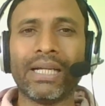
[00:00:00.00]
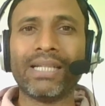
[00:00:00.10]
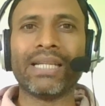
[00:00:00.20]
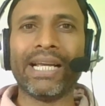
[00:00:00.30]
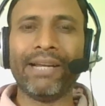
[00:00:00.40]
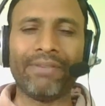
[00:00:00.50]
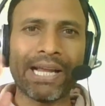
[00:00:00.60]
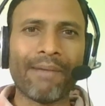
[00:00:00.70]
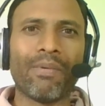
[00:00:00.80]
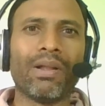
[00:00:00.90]
It's
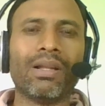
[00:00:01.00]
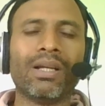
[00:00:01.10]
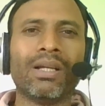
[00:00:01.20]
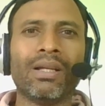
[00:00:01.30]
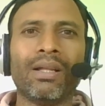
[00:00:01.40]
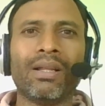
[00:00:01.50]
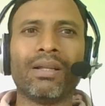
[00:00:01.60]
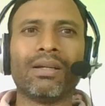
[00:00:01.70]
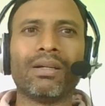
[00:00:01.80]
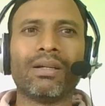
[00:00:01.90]
inevitable
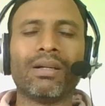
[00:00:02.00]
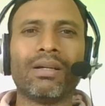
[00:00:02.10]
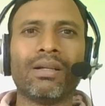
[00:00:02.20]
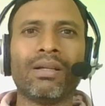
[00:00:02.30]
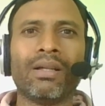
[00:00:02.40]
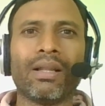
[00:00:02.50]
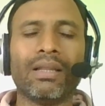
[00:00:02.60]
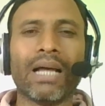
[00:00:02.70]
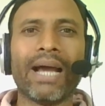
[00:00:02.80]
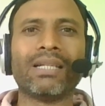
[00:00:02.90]

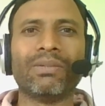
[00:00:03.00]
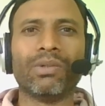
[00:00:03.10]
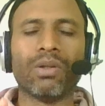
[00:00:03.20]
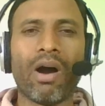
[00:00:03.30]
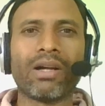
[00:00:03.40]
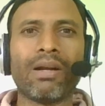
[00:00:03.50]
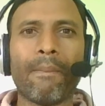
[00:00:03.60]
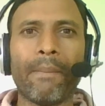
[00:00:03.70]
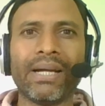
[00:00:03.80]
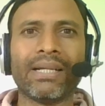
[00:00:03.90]
that you will not
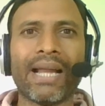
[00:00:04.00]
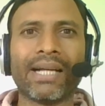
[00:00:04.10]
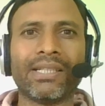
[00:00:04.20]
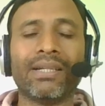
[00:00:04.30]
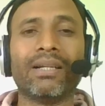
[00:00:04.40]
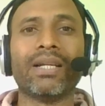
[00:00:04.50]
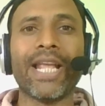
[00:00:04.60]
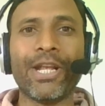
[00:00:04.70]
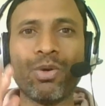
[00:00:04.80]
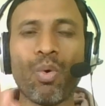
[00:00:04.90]
meet an accident.
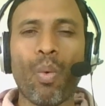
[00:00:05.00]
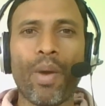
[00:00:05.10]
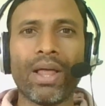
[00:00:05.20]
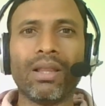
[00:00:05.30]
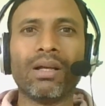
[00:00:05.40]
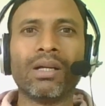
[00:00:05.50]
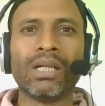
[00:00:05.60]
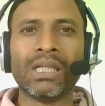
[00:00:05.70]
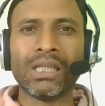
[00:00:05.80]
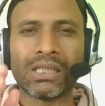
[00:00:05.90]
You will
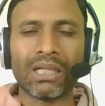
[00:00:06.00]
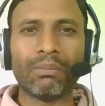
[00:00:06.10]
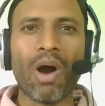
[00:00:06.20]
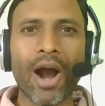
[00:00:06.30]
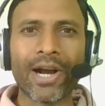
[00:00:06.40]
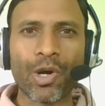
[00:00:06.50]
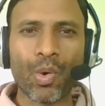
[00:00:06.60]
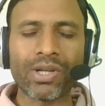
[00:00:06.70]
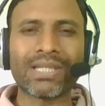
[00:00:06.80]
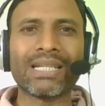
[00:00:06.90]
come
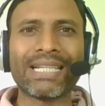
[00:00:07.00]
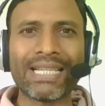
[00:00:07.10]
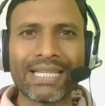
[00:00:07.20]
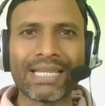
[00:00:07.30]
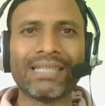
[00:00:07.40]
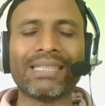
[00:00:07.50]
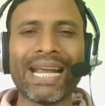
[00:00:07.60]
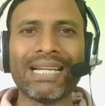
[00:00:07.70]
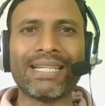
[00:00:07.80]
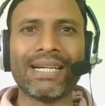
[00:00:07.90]
across such
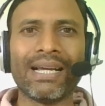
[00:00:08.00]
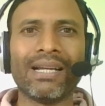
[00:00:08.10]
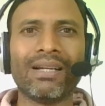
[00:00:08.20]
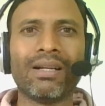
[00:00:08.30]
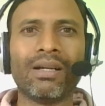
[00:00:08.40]
incident,